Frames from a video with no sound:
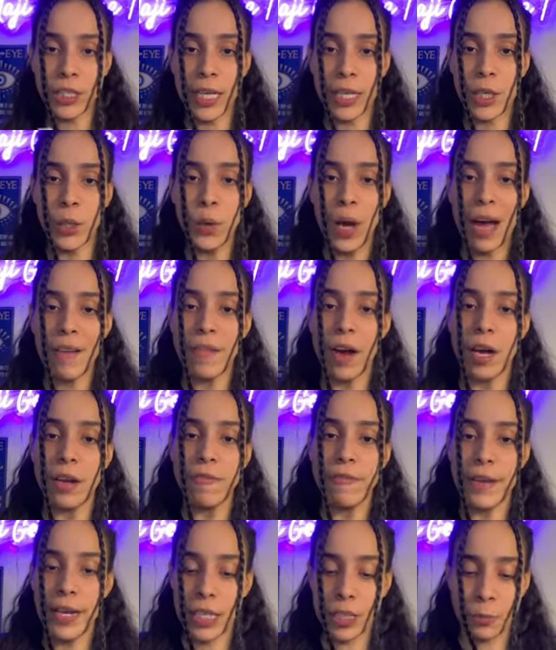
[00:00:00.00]
Like, you have
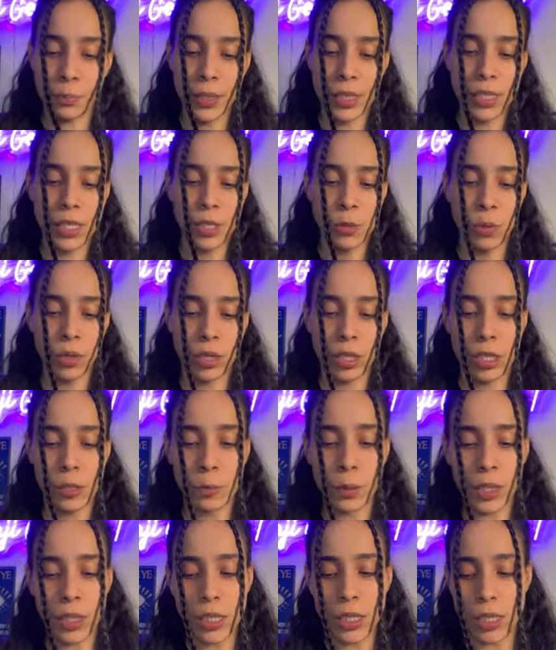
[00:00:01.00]
unfinished business with this
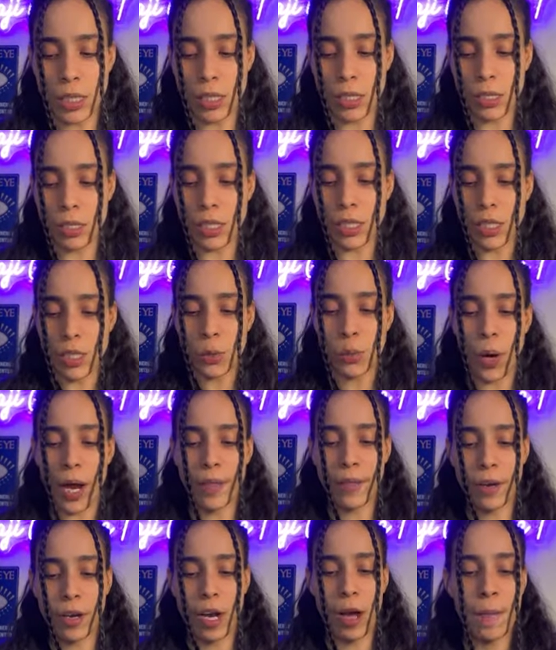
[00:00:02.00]
person, so this is why
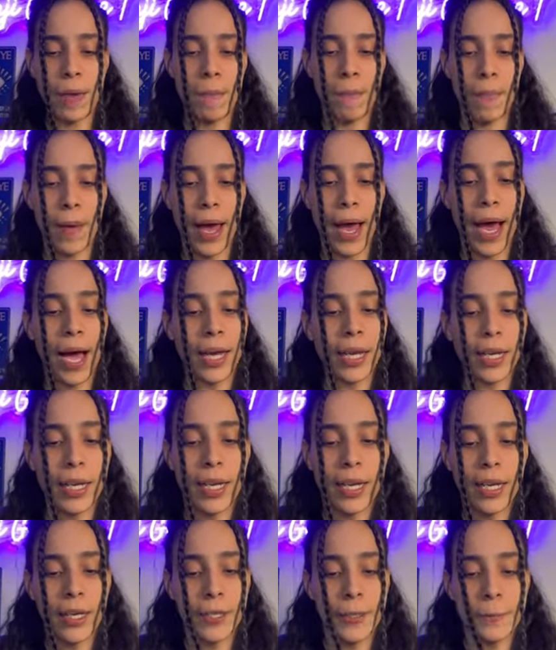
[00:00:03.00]
they're coming back.
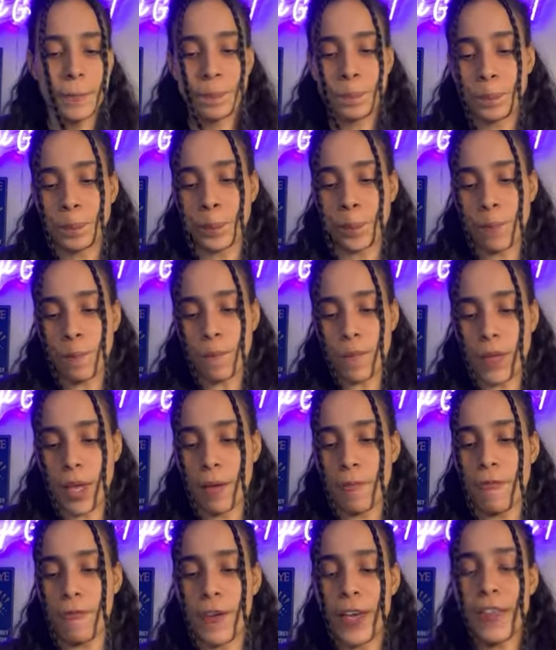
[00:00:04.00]

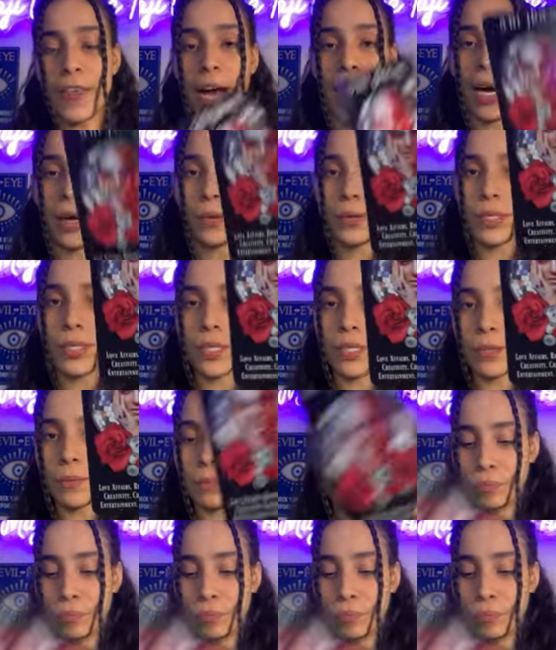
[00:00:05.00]
Fifth house.